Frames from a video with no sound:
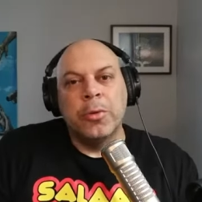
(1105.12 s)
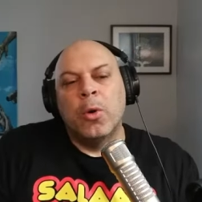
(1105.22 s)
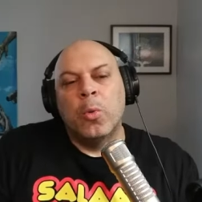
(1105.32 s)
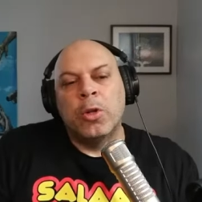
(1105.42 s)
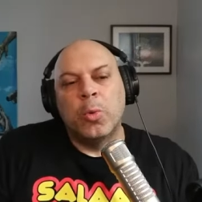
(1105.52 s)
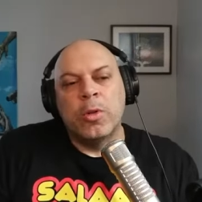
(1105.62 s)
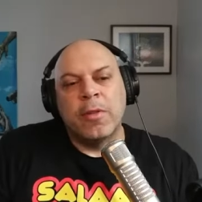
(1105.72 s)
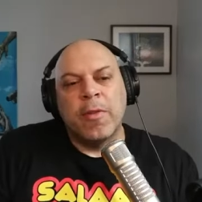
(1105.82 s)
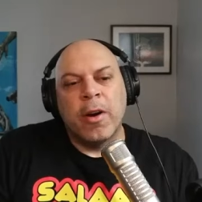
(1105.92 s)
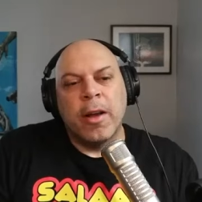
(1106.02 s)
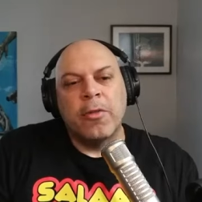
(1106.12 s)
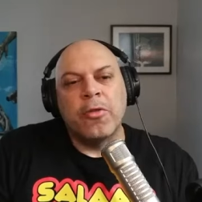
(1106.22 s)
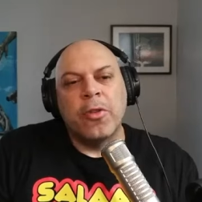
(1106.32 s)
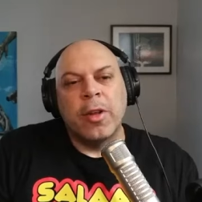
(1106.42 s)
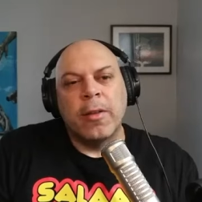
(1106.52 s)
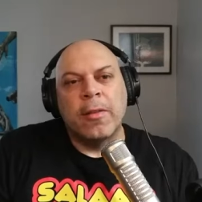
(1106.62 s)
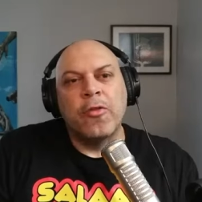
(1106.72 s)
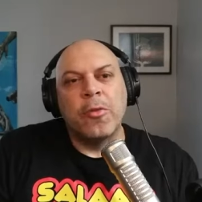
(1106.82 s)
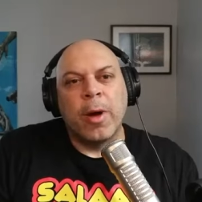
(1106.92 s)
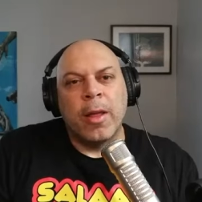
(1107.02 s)
which was a very interesting
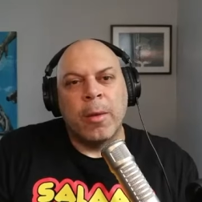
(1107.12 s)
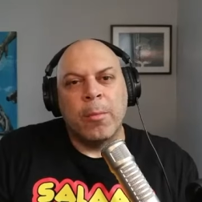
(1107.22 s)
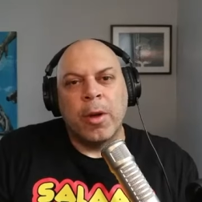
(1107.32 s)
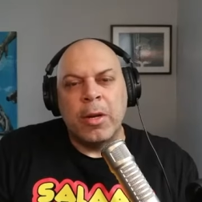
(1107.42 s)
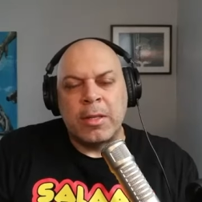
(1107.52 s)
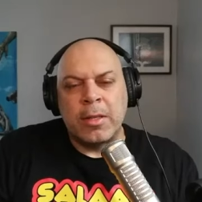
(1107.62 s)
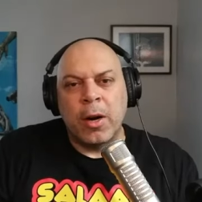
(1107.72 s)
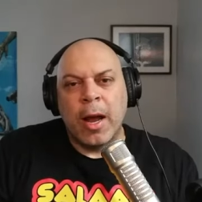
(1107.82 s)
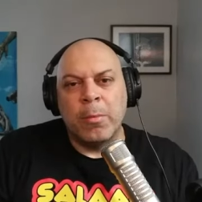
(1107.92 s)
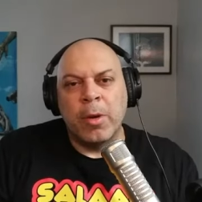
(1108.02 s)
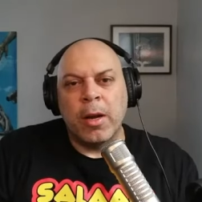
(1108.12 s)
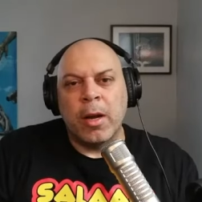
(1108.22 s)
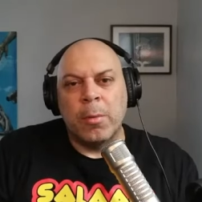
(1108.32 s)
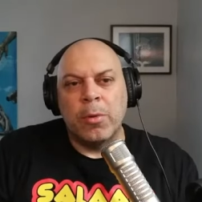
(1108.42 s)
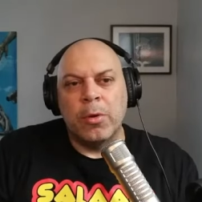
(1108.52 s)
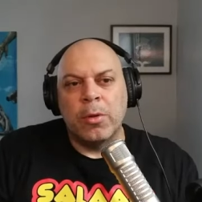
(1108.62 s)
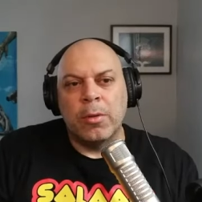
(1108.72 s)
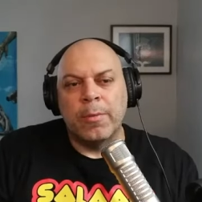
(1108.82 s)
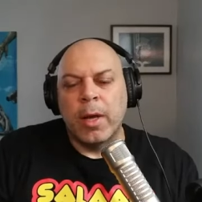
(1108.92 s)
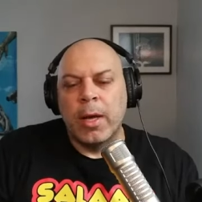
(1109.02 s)
decision by them because there had been a
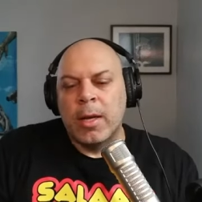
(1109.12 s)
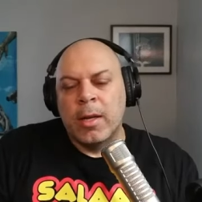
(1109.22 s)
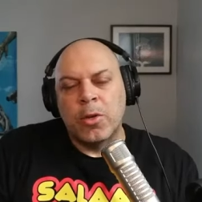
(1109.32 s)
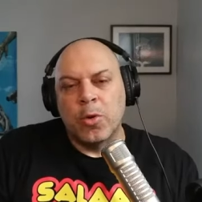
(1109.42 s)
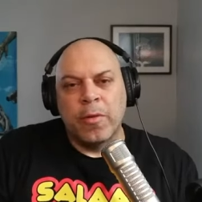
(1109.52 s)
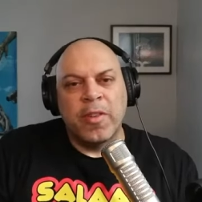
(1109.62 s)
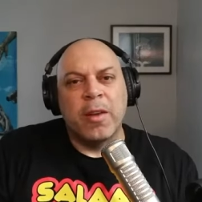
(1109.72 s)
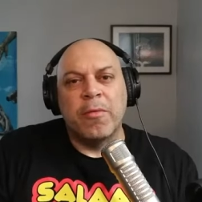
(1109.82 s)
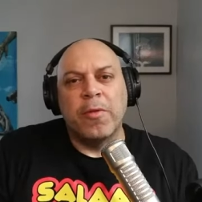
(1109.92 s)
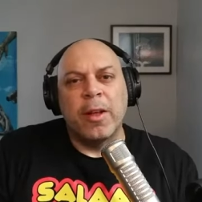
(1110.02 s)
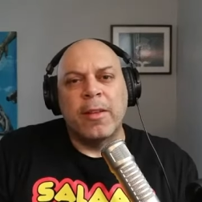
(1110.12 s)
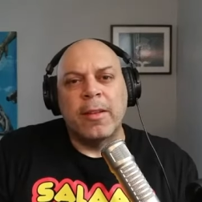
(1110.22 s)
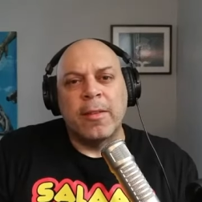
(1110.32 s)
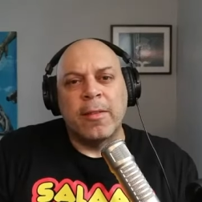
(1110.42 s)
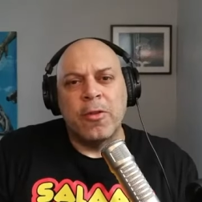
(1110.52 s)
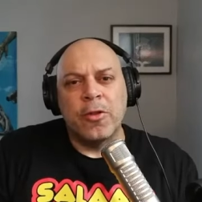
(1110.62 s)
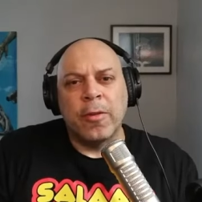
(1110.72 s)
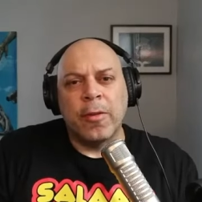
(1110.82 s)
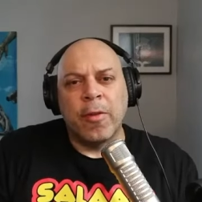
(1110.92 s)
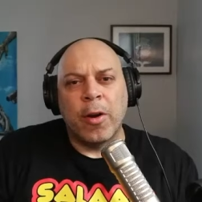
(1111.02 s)
couple sort of conflicting
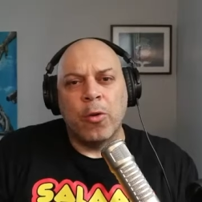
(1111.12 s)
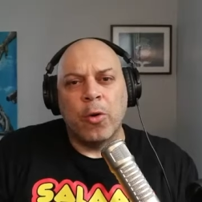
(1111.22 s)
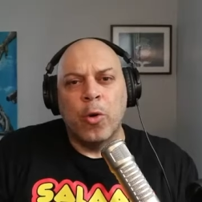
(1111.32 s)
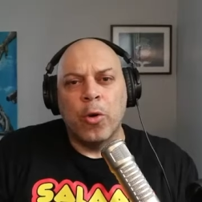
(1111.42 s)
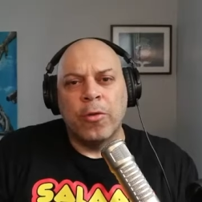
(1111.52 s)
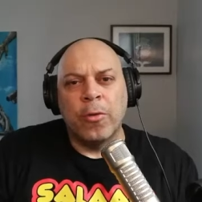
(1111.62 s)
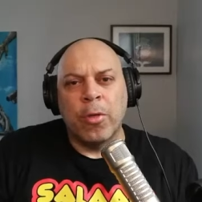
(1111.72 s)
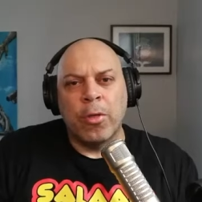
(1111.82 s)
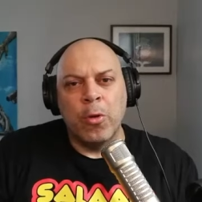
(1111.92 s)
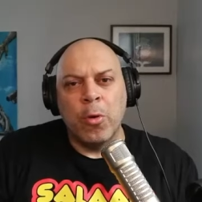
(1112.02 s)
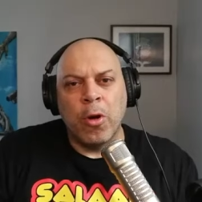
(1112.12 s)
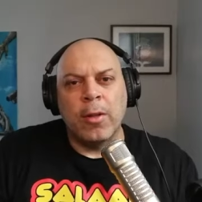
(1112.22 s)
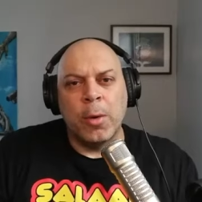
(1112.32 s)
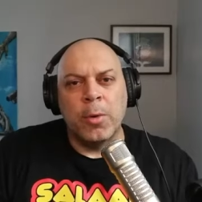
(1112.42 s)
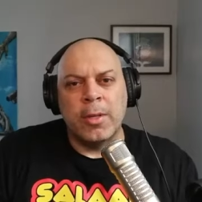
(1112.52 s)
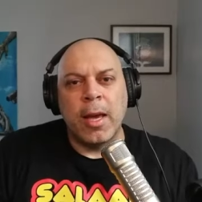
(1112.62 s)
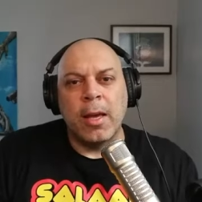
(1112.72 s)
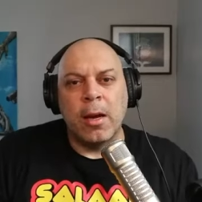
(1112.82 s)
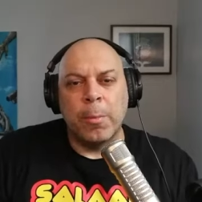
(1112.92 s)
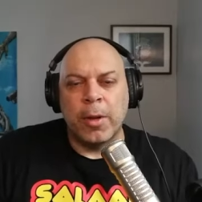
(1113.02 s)
decisions in federal courts. You, you thought they would take
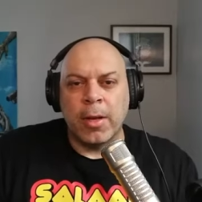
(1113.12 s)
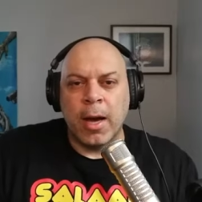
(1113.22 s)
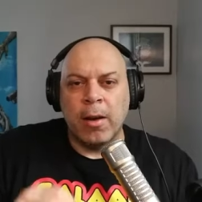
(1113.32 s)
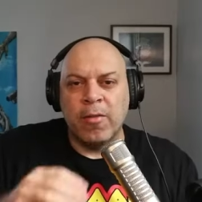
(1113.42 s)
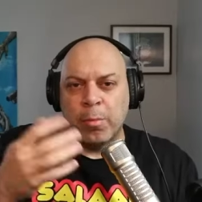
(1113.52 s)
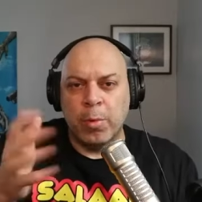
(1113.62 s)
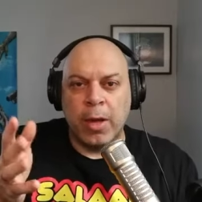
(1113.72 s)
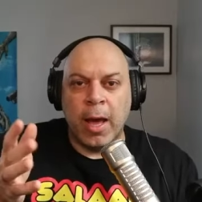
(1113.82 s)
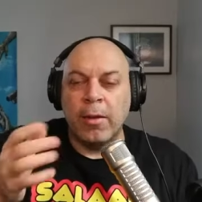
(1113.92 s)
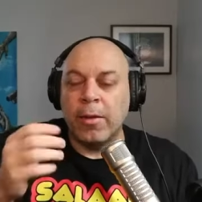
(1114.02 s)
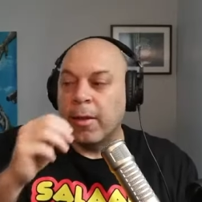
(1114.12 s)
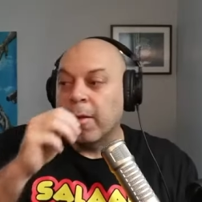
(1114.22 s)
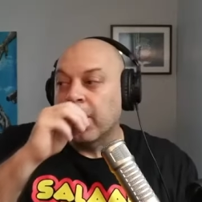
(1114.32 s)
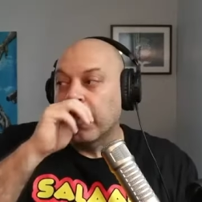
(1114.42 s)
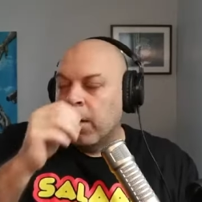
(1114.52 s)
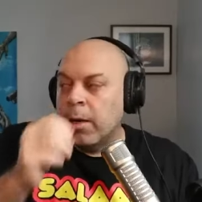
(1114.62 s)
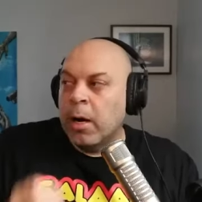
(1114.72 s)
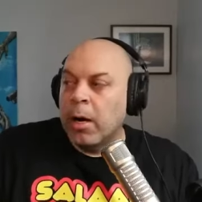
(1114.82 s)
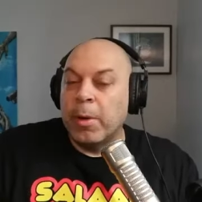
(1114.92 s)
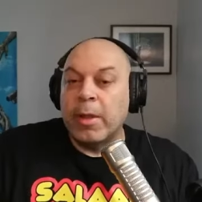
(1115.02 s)
it up and kind of put an end to this
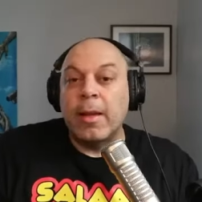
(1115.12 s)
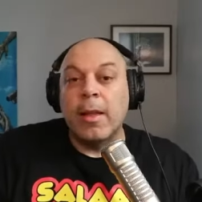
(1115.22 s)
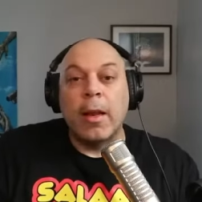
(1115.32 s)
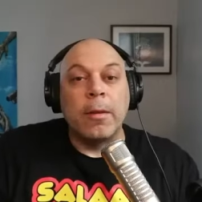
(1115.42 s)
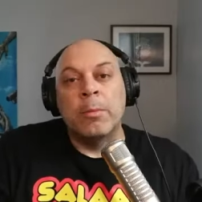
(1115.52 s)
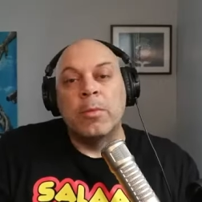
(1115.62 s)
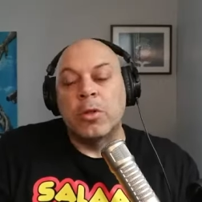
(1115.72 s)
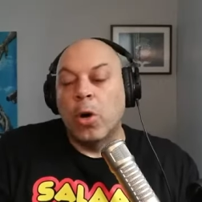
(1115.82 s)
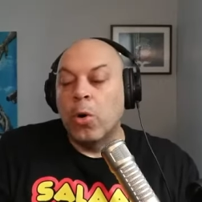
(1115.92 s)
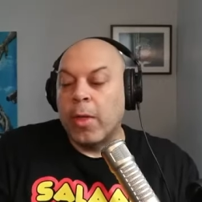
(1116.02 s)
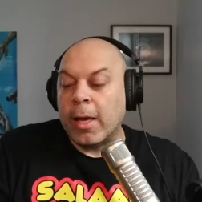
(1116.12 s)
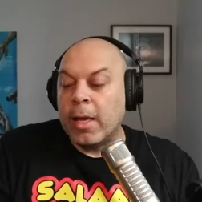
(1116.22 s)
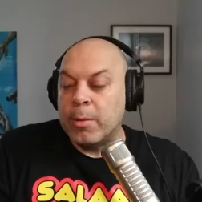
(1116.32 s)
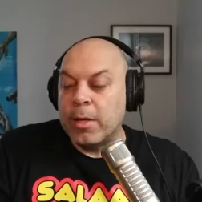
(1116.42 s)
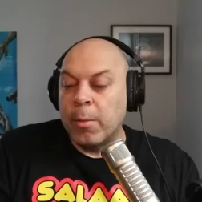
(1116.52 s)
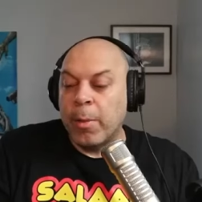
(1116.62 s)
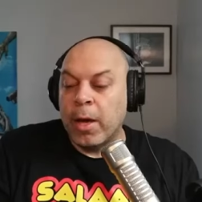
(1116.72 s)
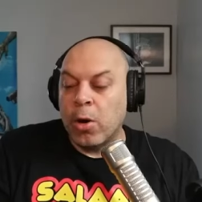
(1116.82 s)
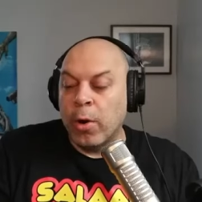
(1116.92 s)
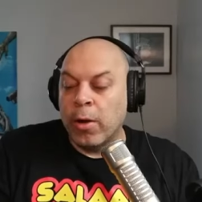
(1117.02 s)
uh, but they didn't. So that keeps the
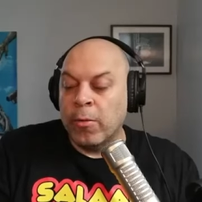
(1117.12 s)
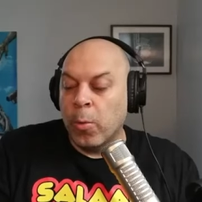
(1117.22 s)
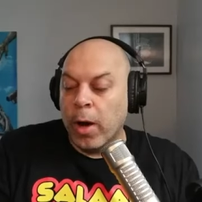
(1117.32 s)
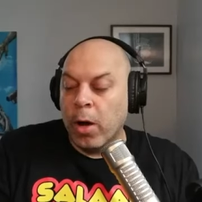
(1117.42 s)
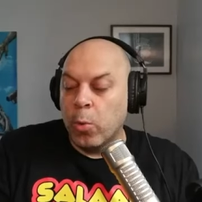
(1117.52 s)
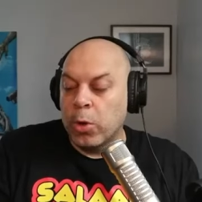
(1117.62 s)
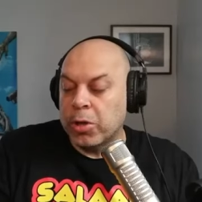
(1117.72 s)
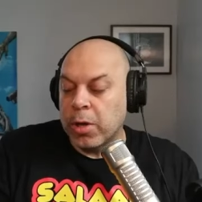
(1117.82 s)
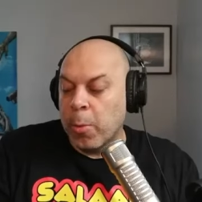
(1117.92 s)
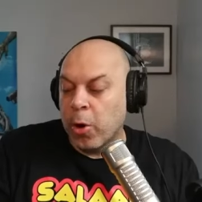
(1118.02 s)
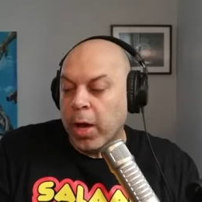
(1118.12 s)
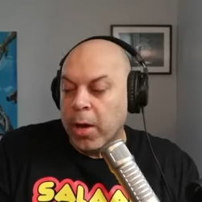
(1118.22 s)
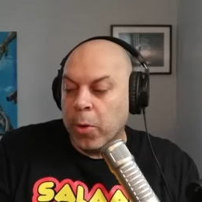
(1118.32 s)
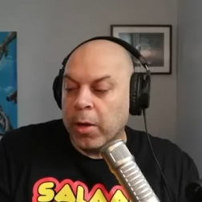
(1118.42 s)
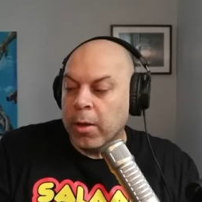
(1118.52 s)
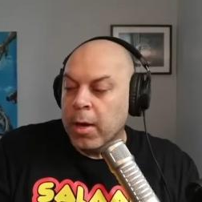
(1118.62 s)
debate going as well, which I'm okay with.